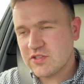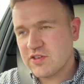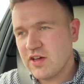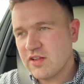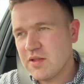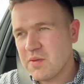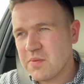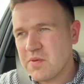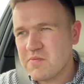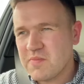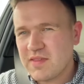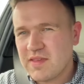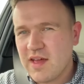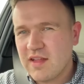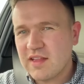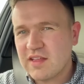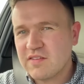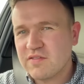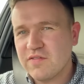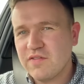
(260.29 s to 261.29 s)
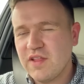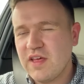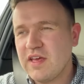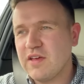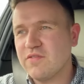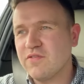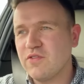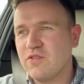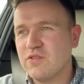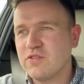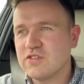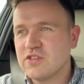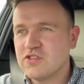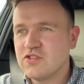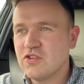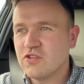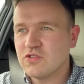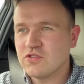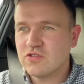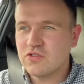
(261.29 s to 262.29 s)
got a little bit of metallic flake through, so it's
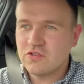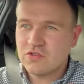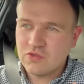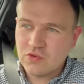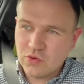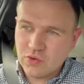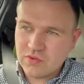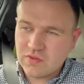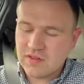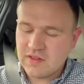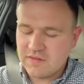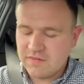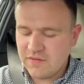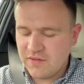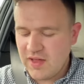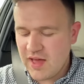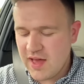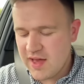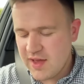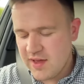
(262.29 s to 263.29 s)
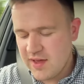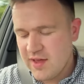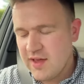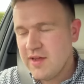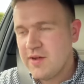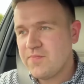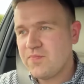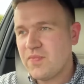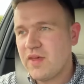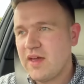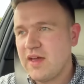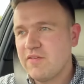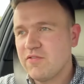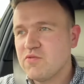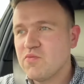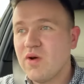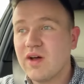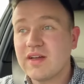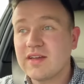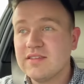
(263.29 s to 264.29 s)
not totally flat.
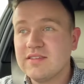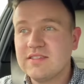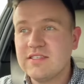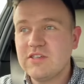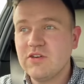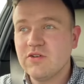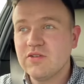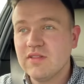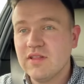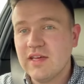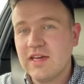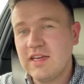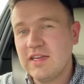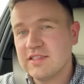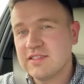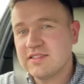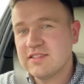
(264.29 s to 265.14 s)
From what I can see online, it's